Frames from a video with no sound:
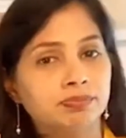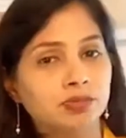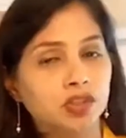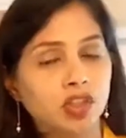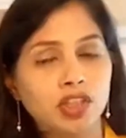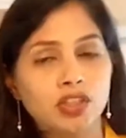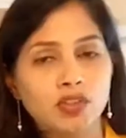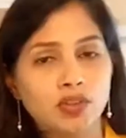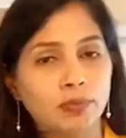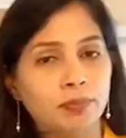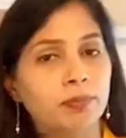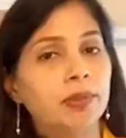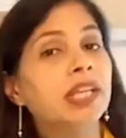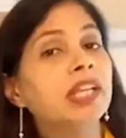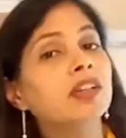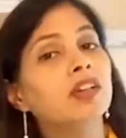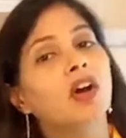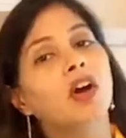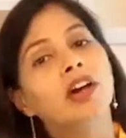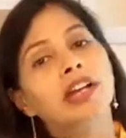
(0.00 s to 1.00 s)
choice of
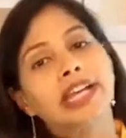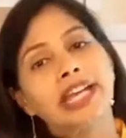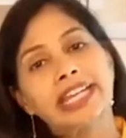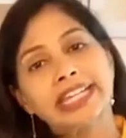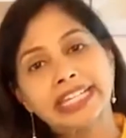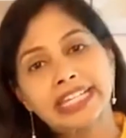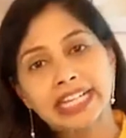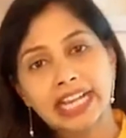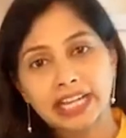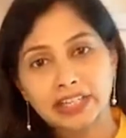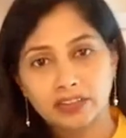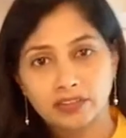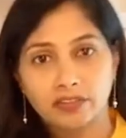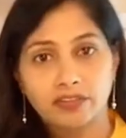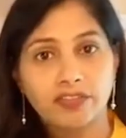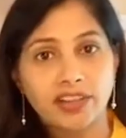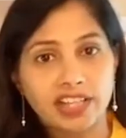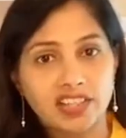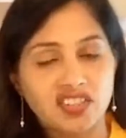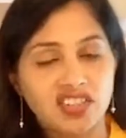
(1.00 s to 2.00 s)
meat or any kind
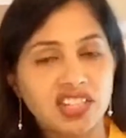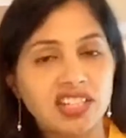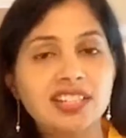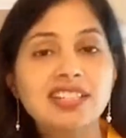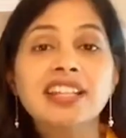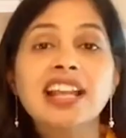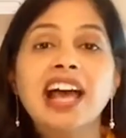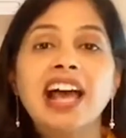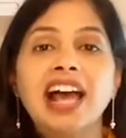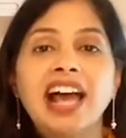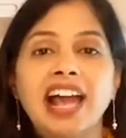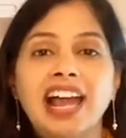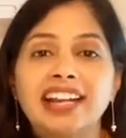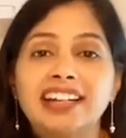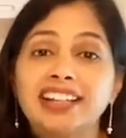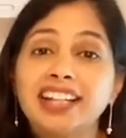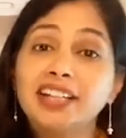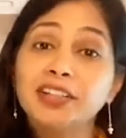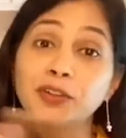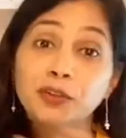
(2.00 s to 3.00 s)
of veggies,
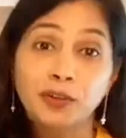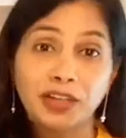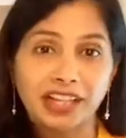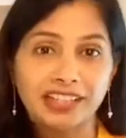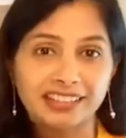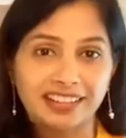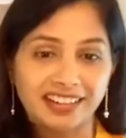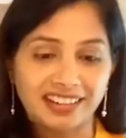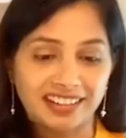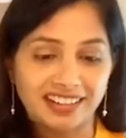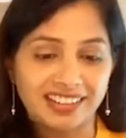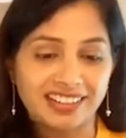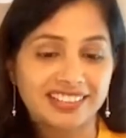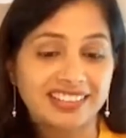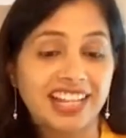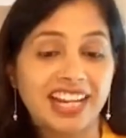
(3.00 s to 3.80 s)
and then you can grill it.